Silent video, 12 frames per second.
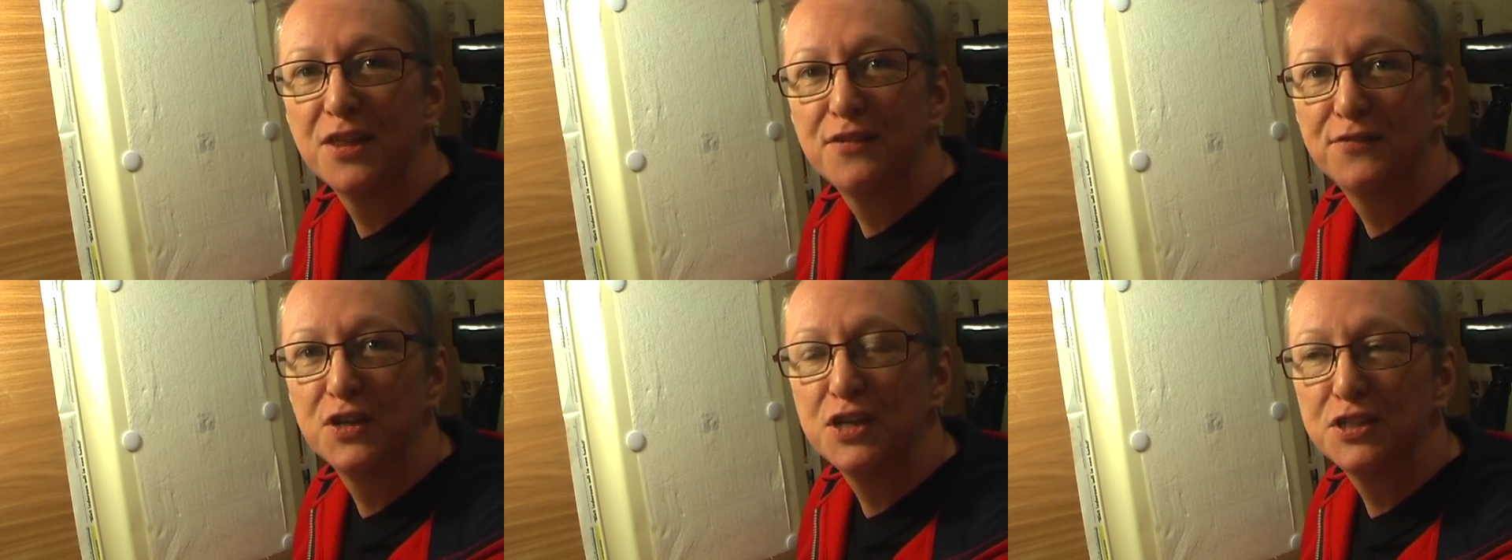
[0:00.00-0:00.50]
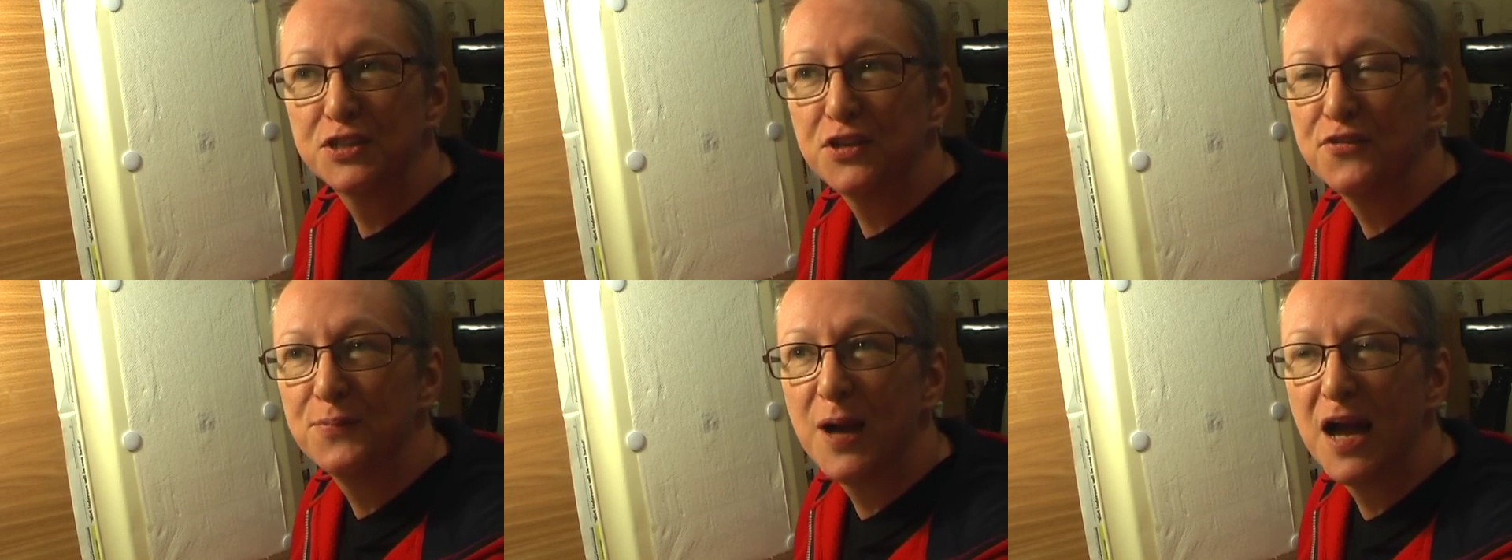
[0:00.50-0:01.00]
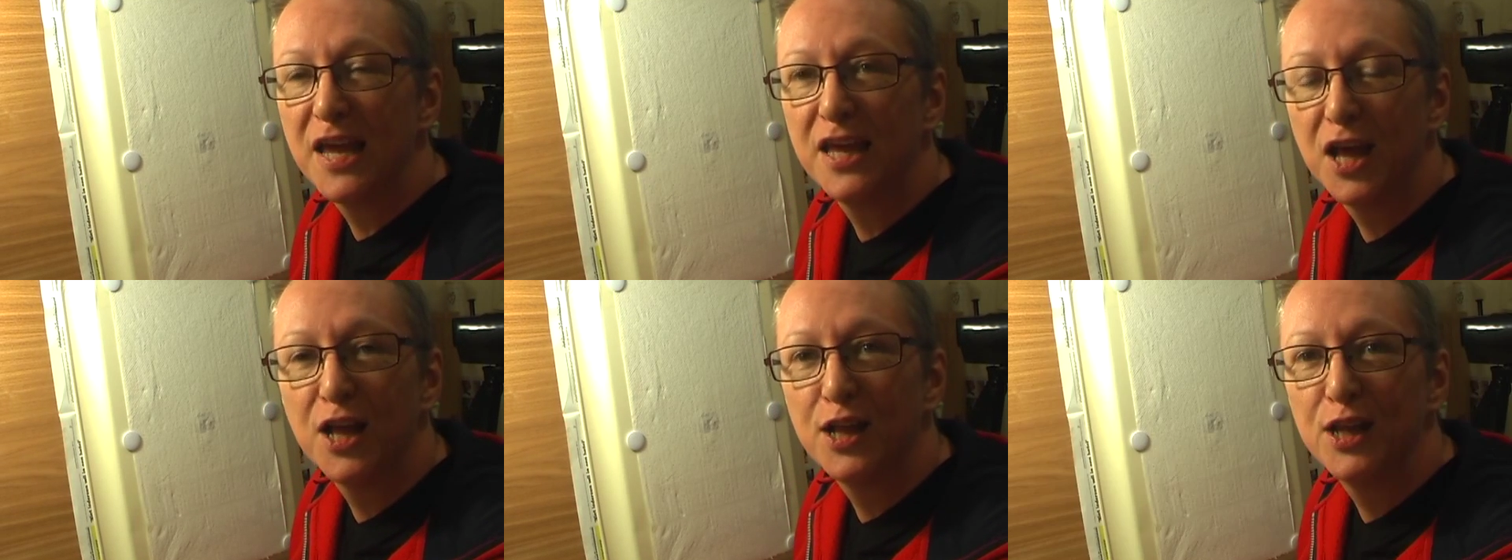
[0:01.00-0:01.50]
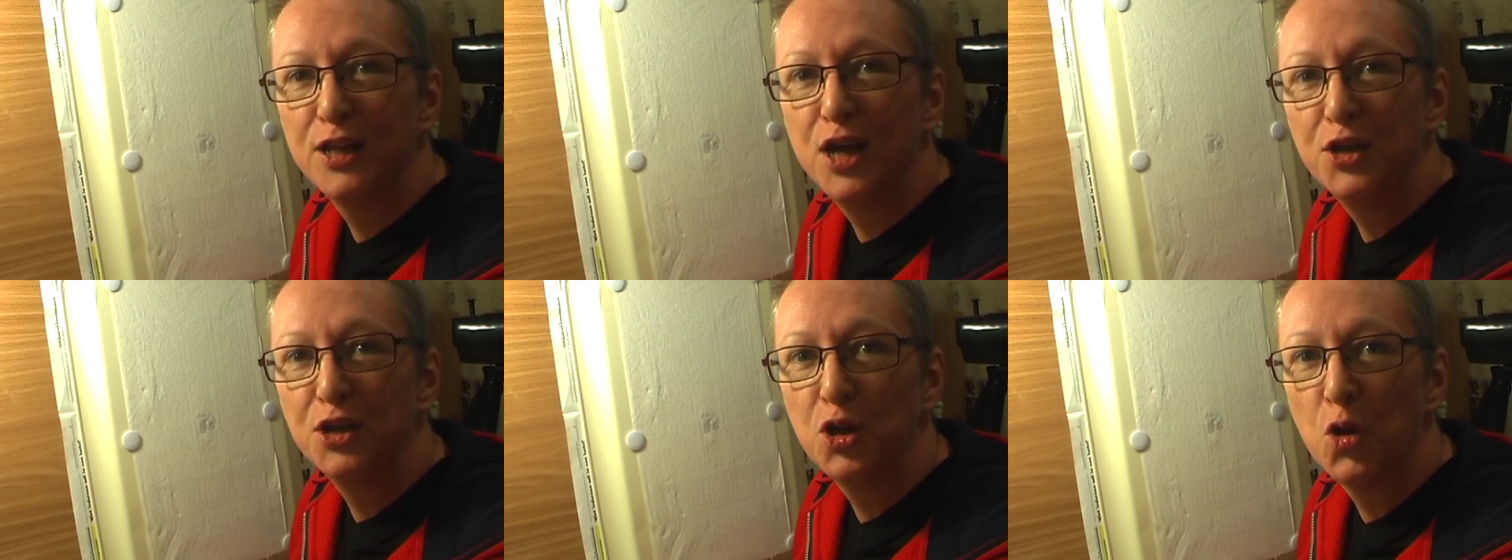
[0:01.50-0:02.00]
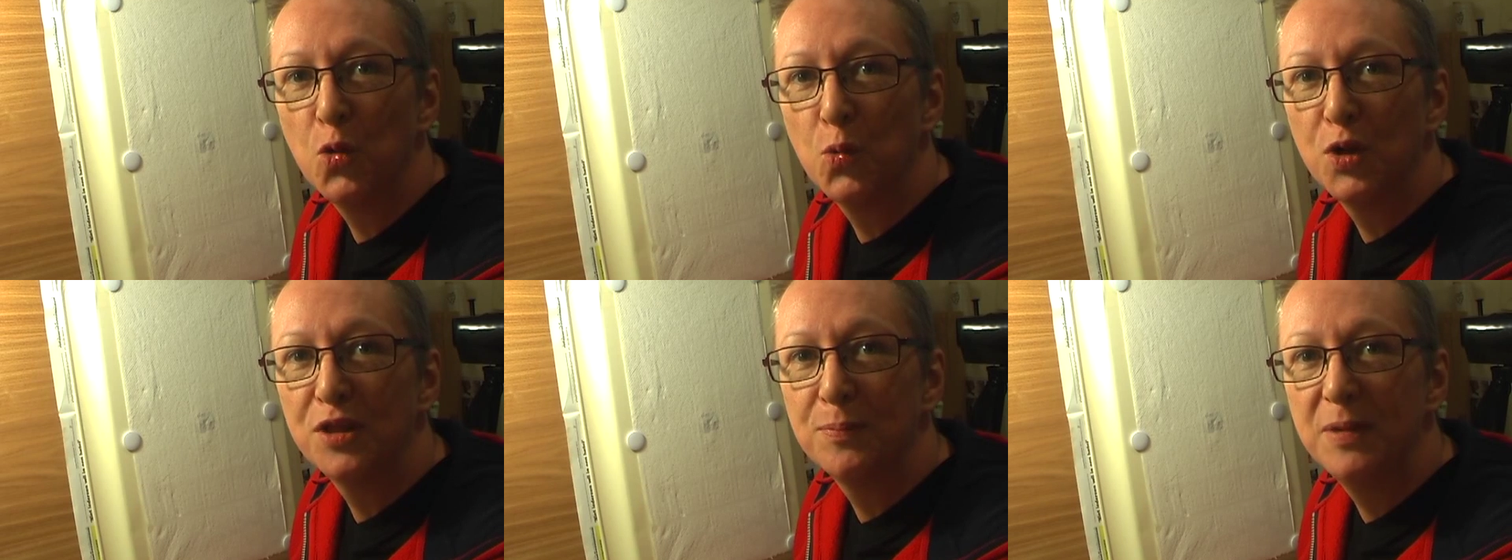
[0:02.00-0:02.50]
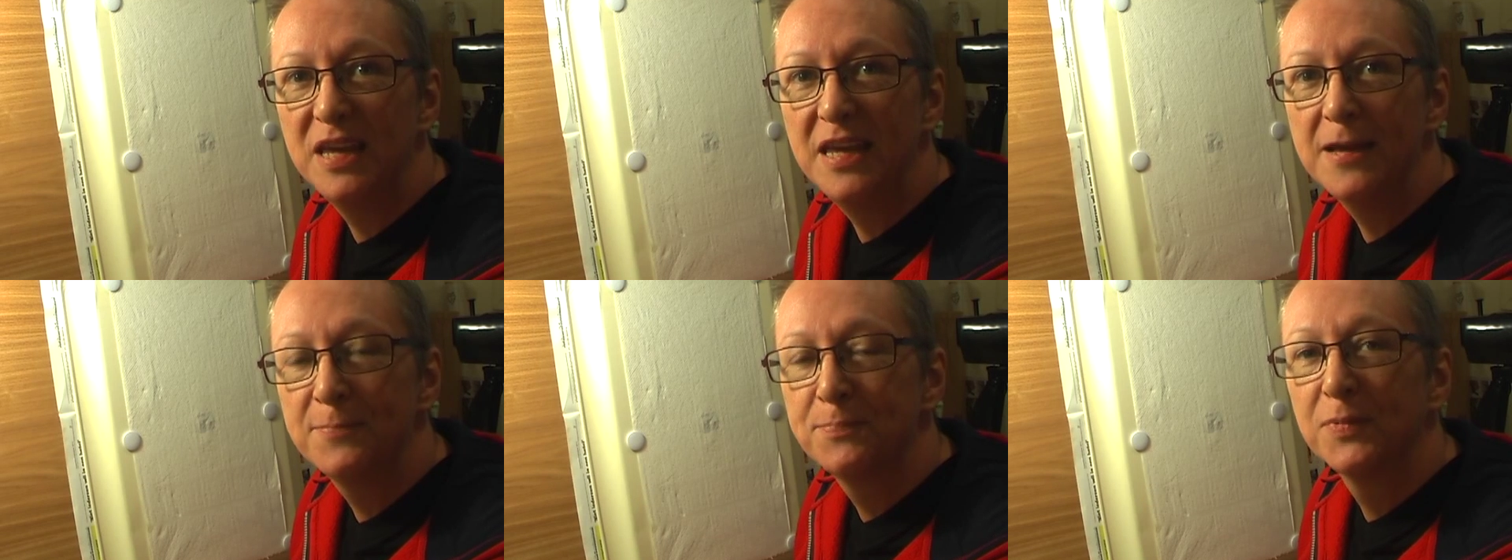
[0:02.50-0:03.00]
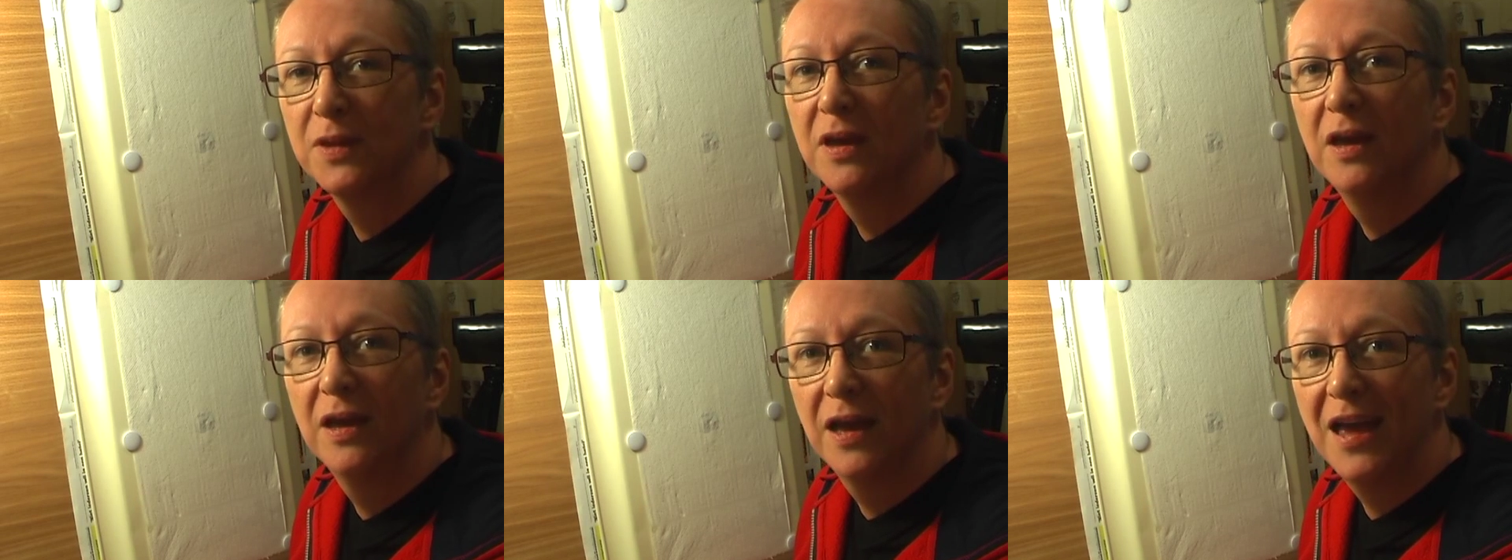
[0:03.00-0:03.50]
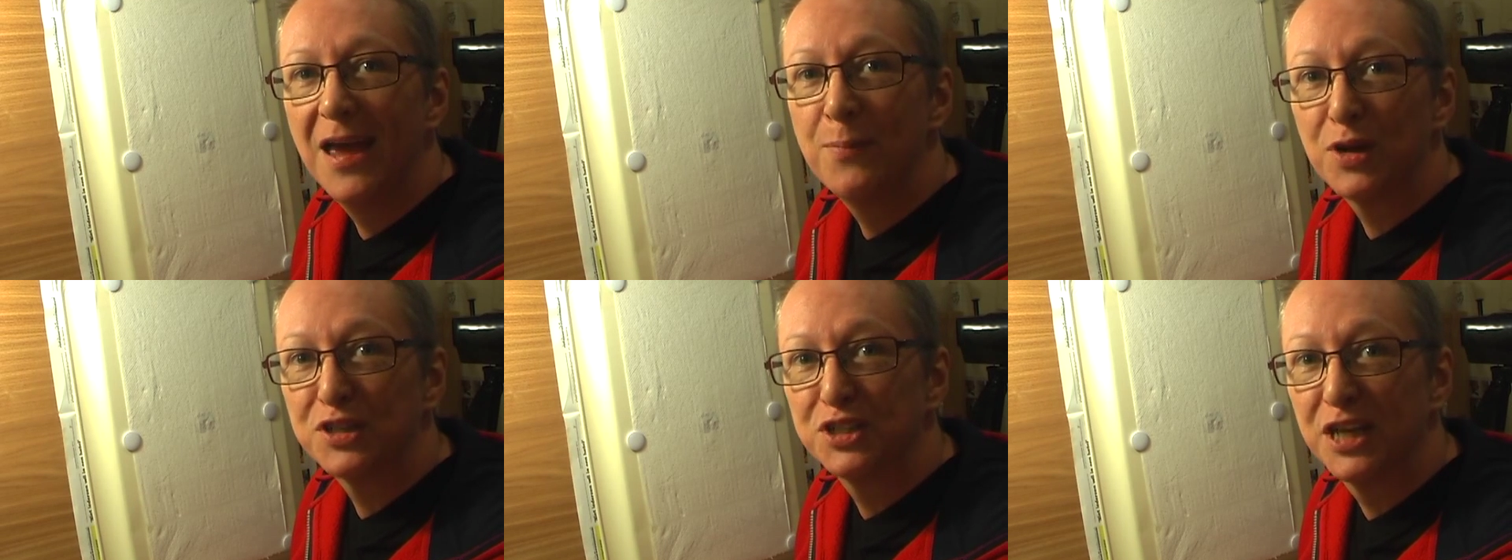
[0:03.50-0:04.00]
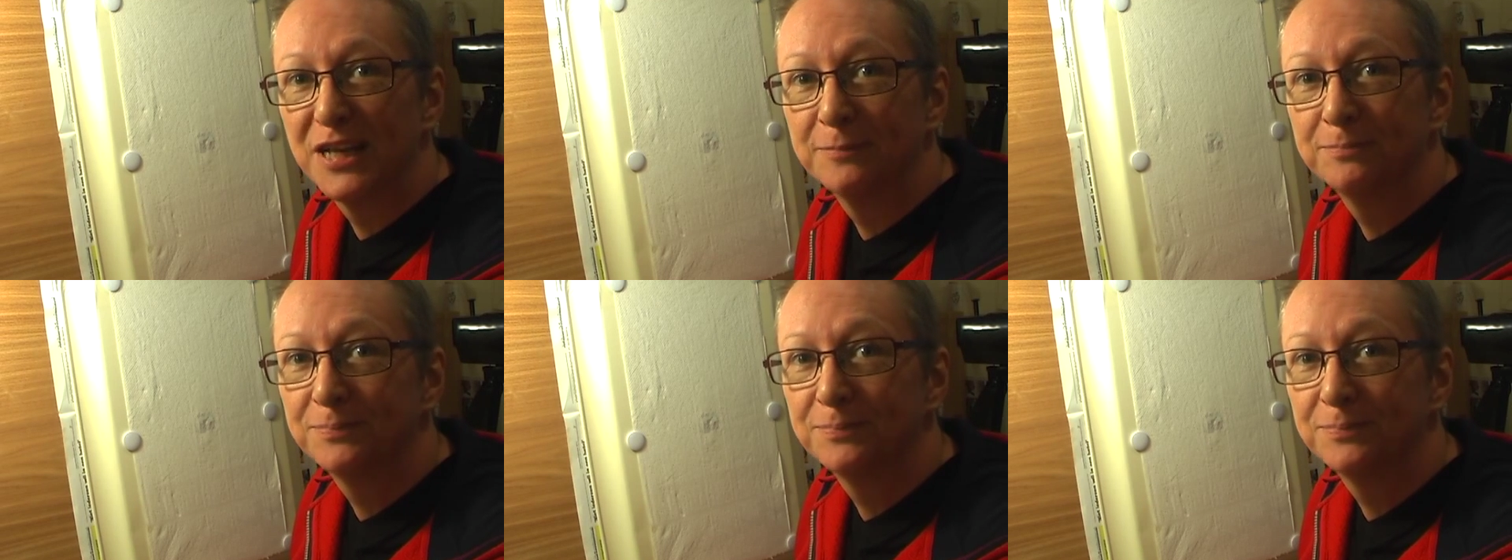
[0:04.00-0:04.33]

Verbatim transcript: the first of my Learn Along With Me airbrushing